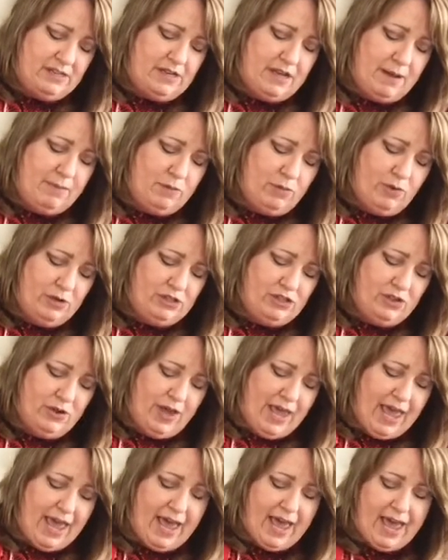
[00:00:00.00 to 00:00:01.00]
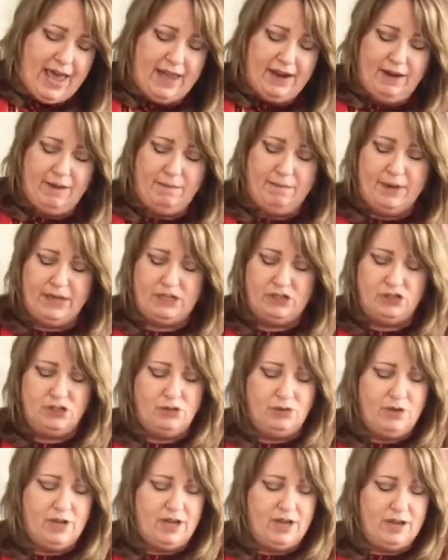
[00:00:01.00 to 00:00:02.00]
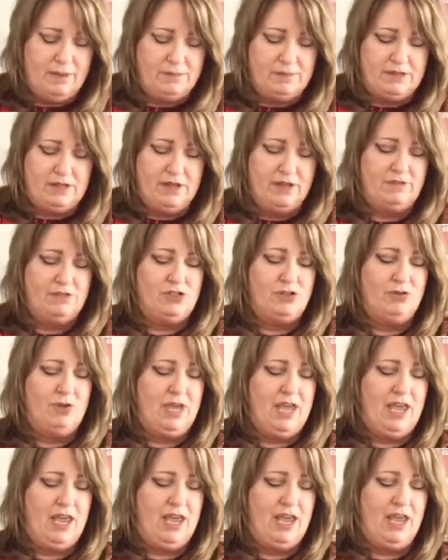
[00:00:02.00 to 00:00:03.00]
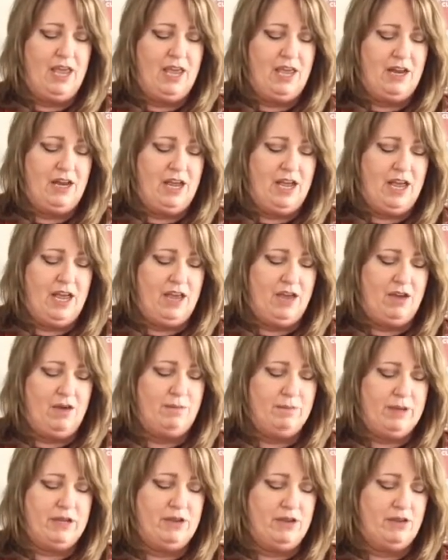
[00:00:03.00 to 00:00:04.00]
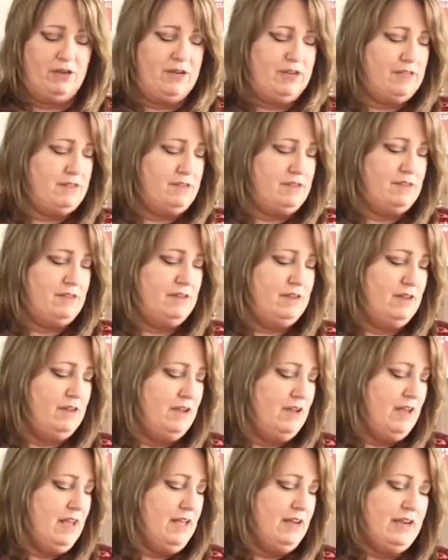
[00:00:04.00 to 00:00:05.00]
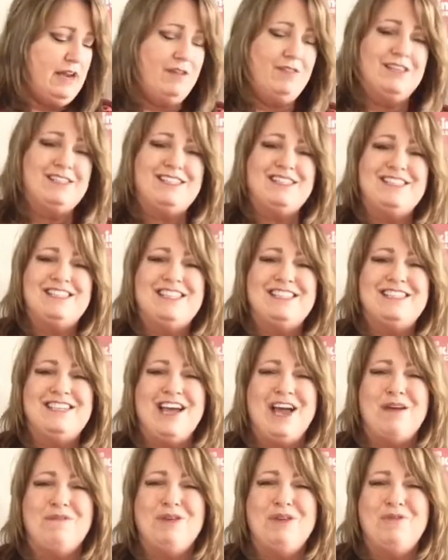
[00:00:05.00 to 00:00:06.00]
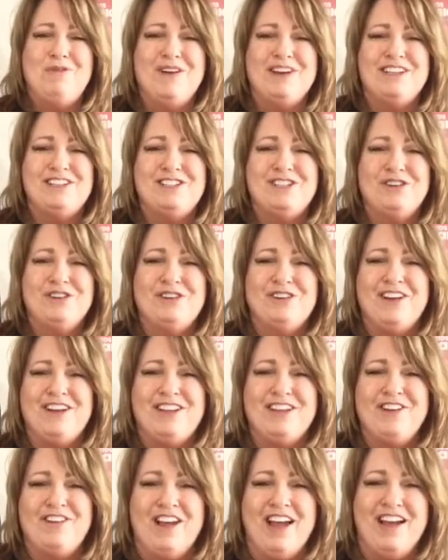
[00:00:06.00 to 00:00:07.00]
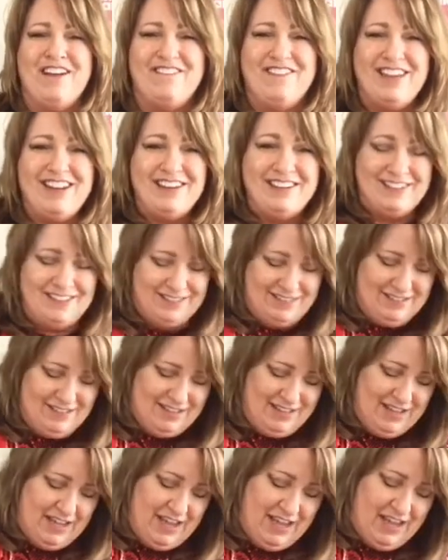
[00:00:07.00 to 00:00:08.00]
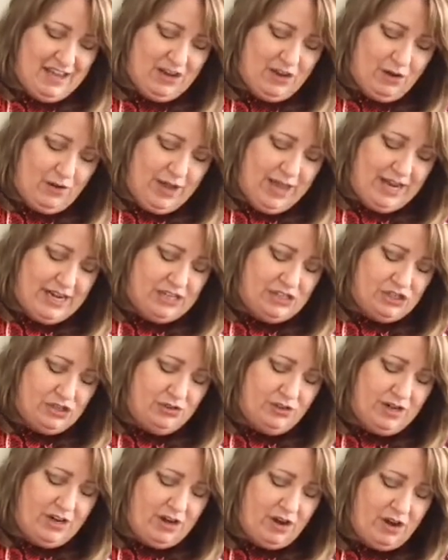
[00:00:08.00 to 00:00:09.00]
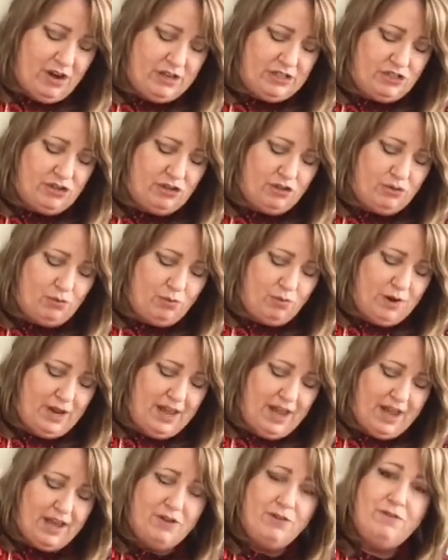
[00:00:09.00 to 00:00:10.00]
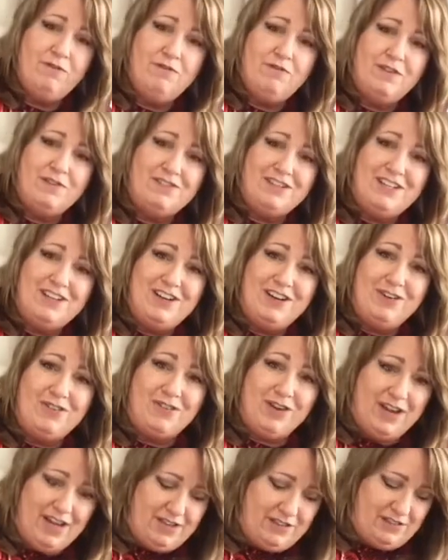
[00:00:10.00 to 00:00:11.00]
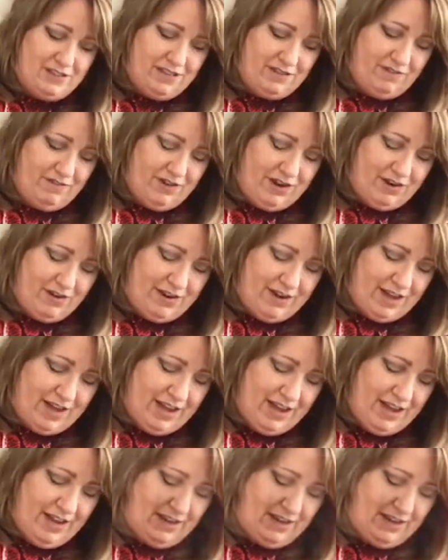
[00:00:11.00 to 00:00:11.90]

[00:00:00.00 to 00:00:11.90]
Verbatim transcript: I'm going to add my two cups of zucchini. Oh my goodness. Now this is the time you want to turn on your oven Go ahead and turn it on to 350 degrees Fahrenheit.